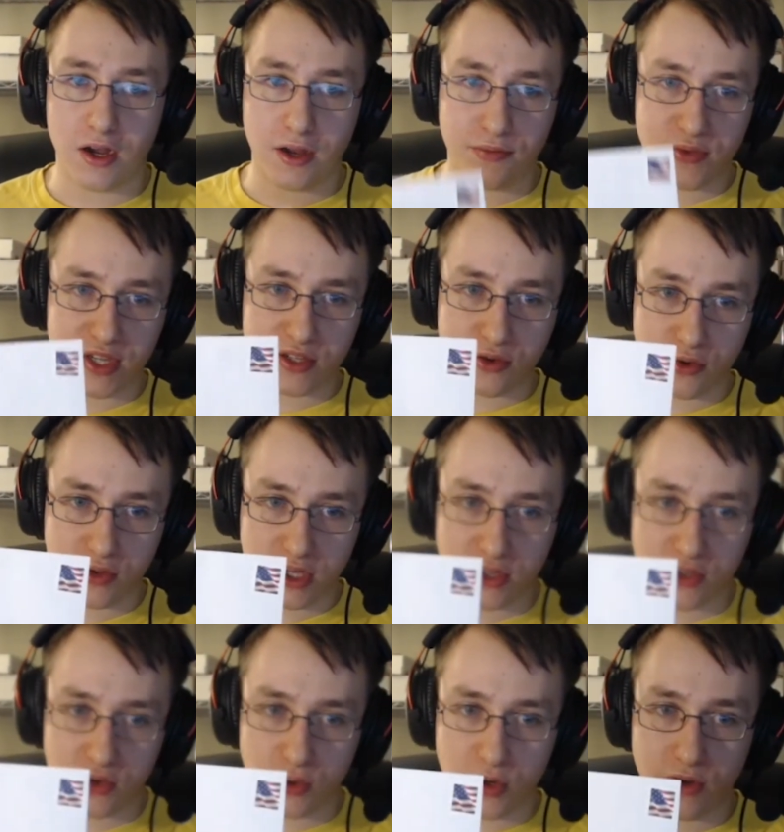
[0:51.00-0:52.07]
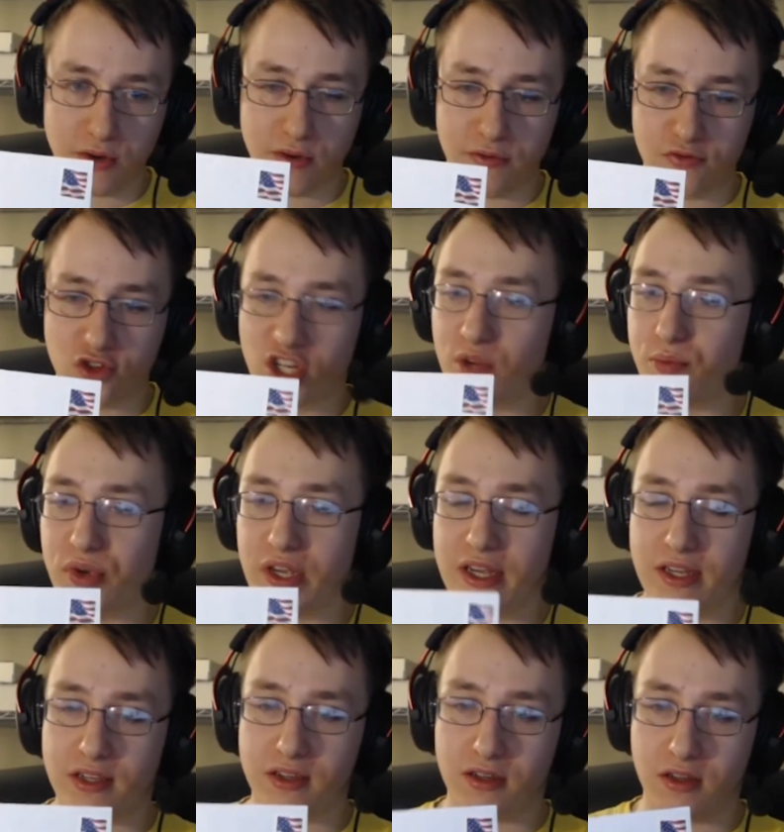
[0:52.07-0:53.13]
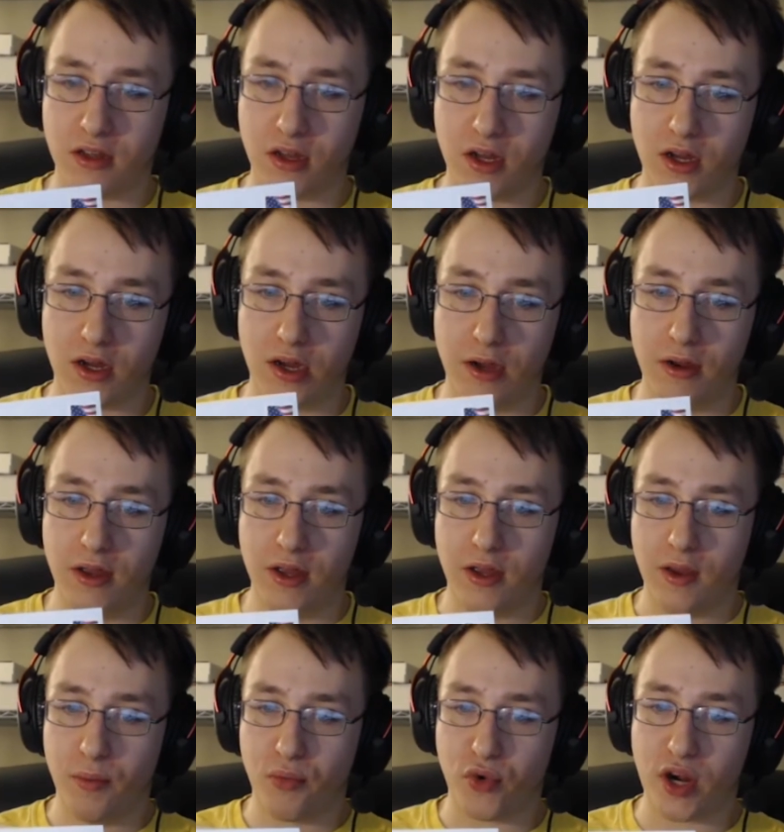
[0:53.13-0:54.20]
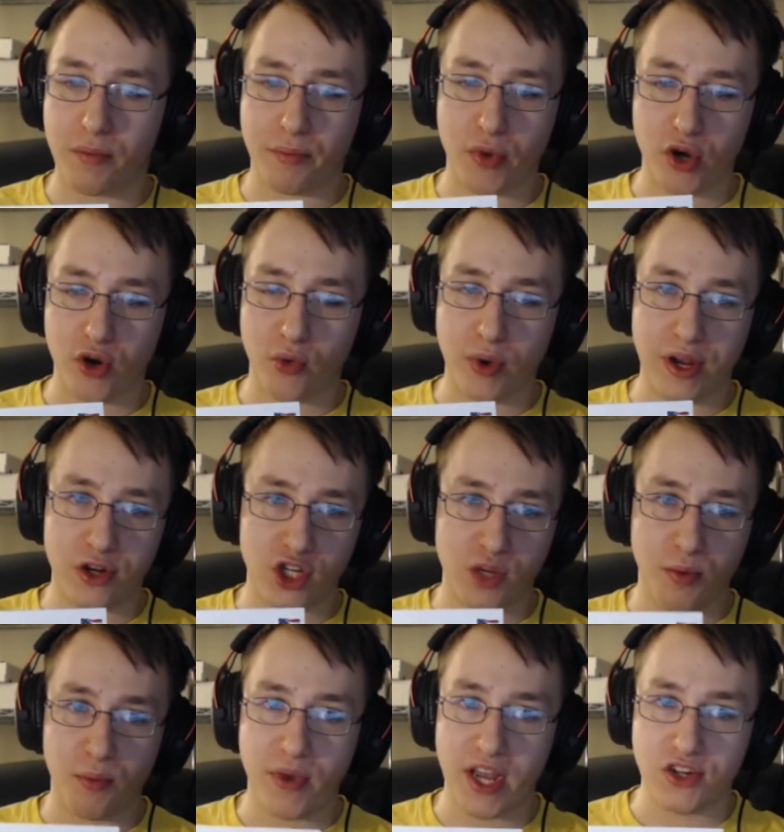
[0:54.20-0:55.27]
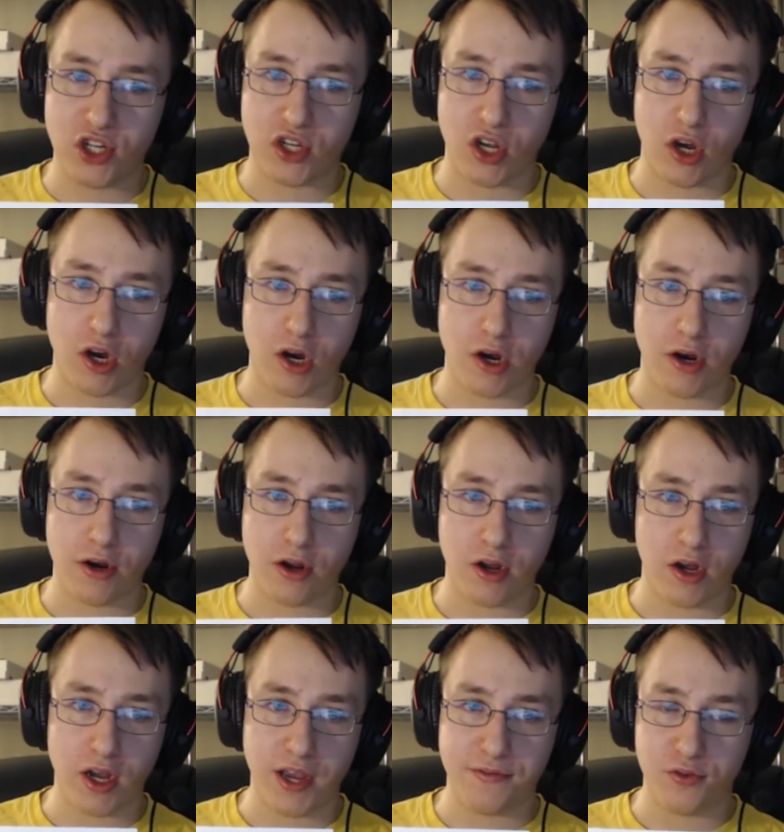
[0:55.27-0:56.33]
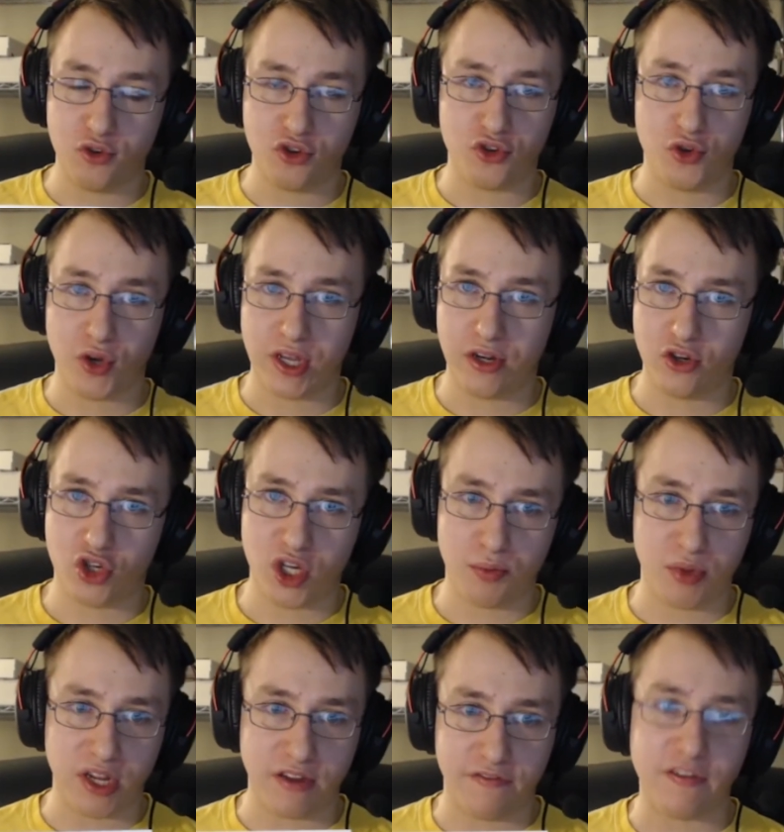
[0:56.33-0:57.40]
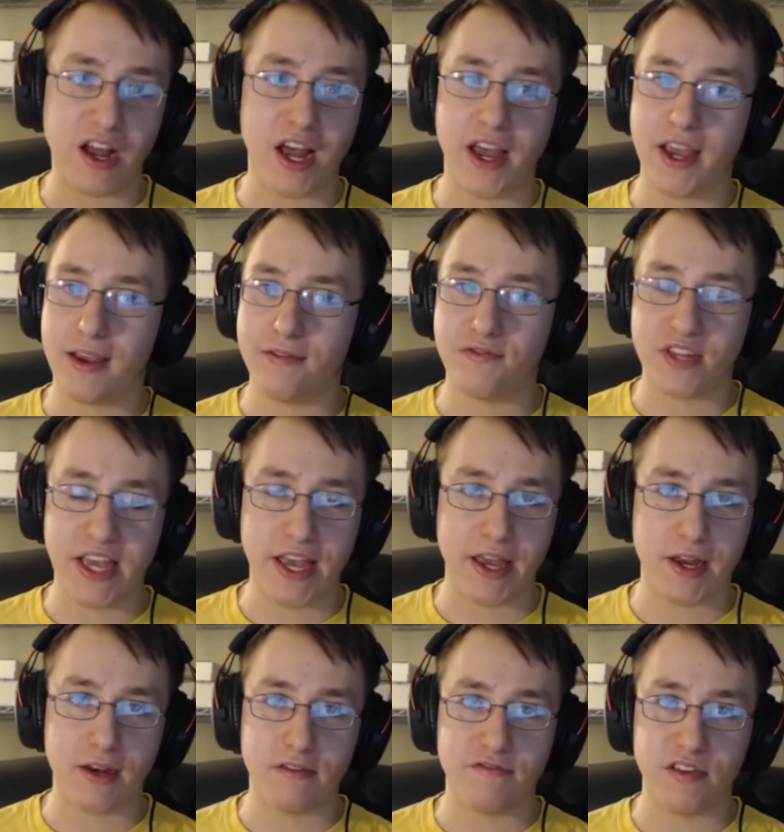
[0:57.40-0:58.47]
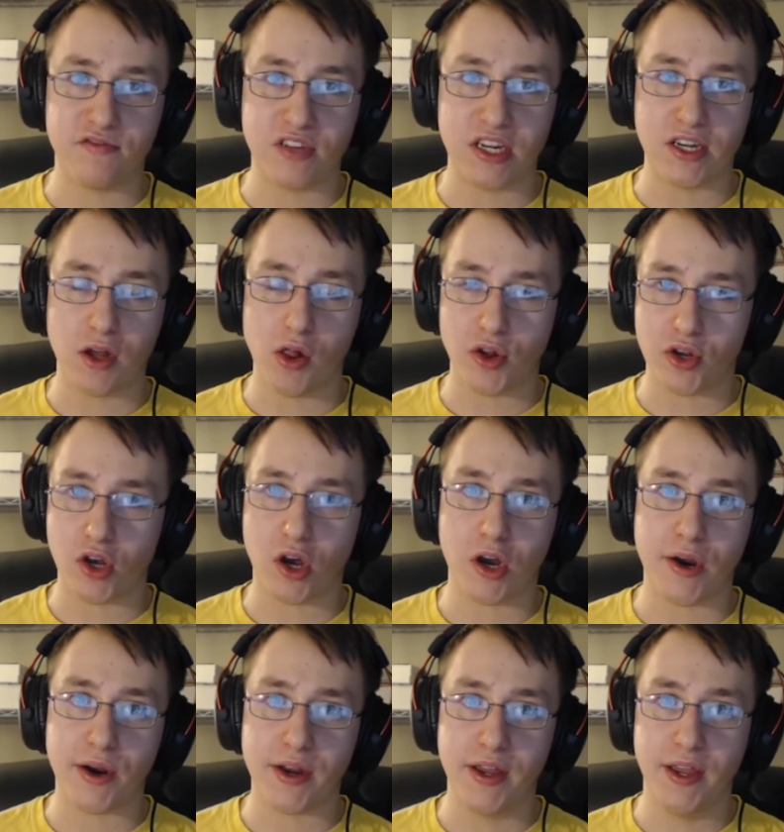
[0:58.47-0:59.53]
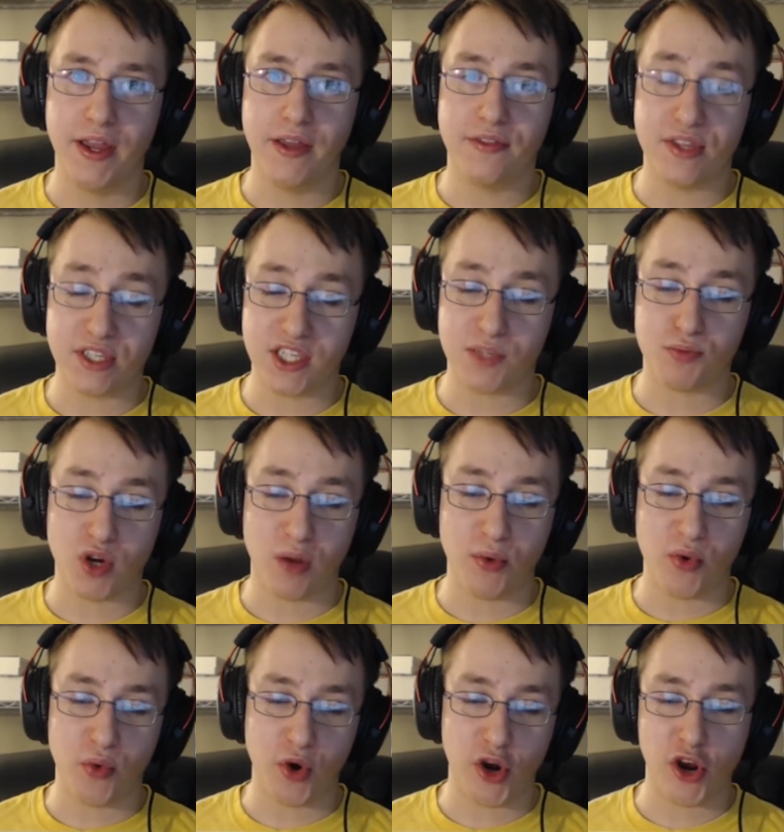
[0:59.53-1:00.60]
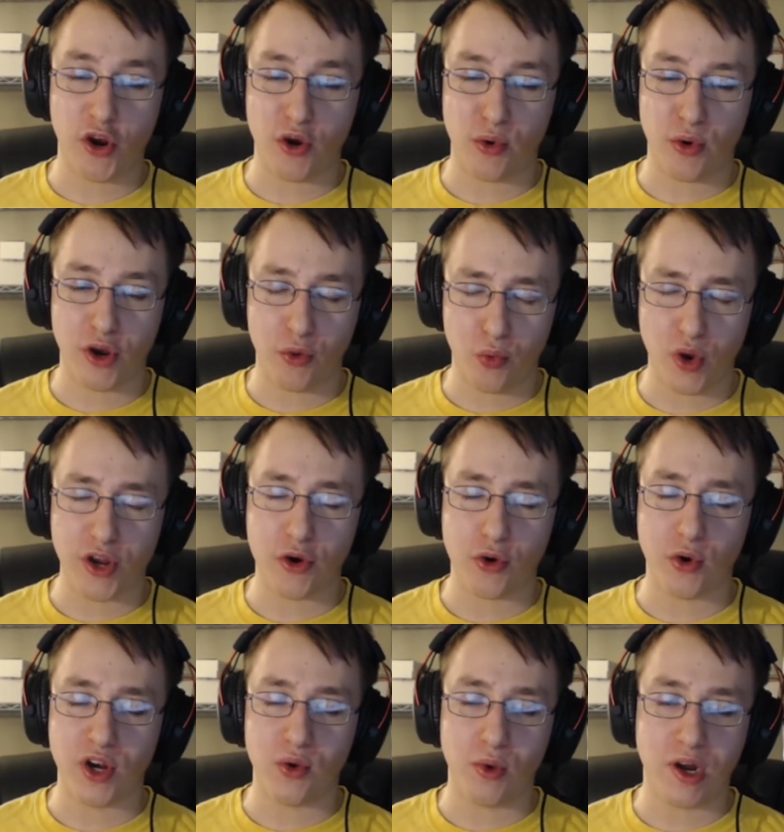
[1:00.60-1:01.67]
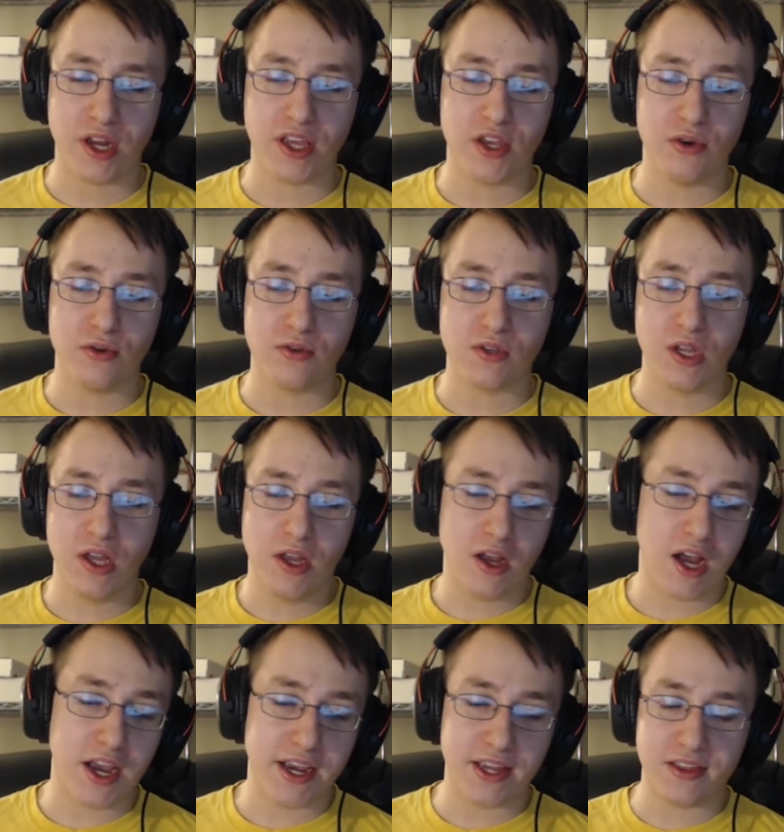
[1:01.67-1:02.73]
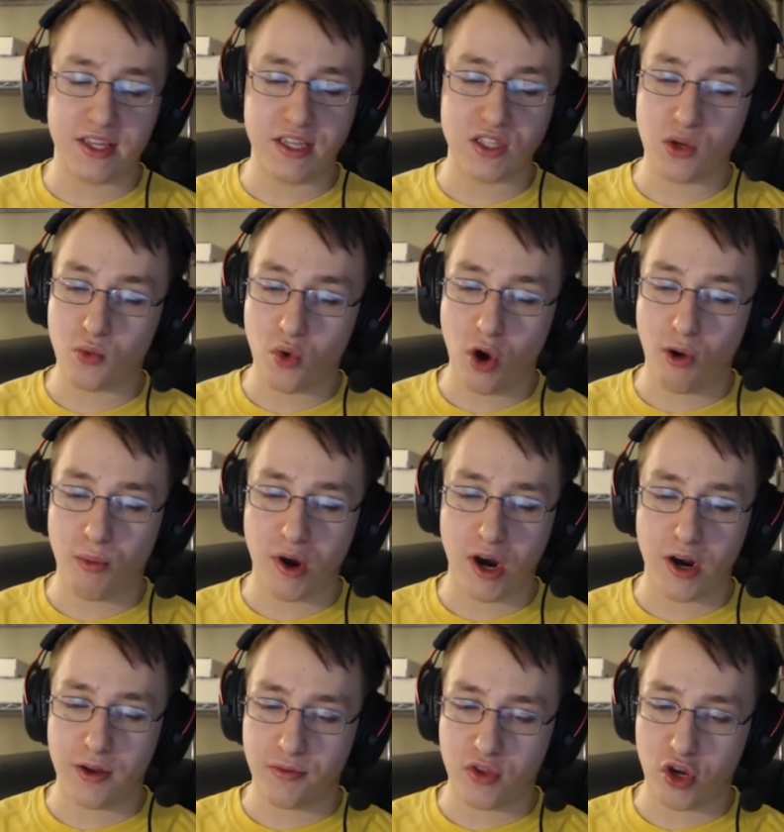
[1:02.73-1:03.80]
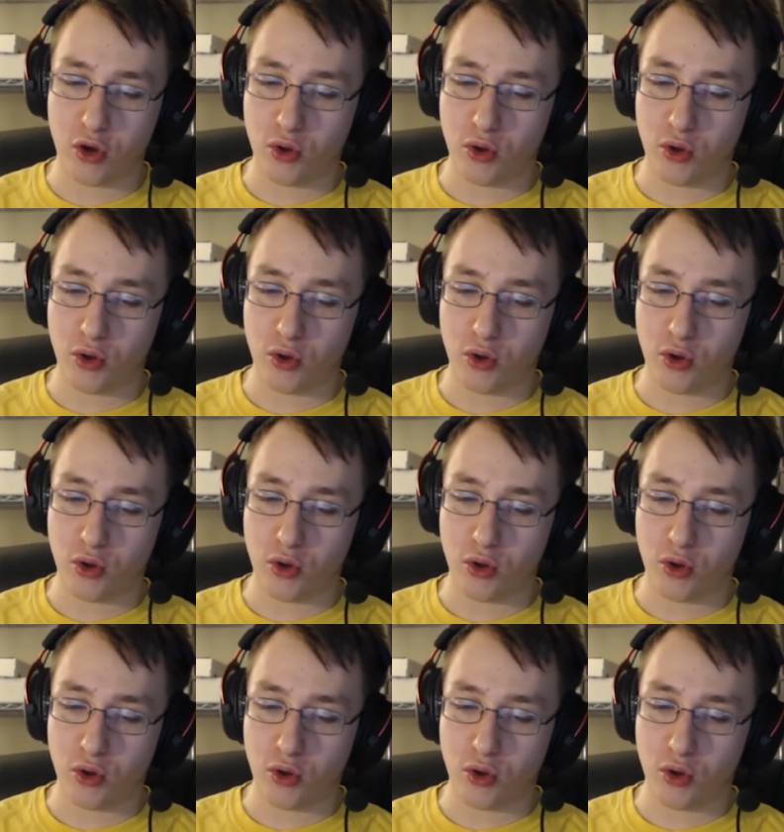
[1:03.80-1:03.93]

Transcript: These are the sort of cheapest, the bread and butter way to ship a magic card. If you're just looking to ship like a $5, $10, $15 card, this is probably what you're going to want to use. I get these at Walmart. They're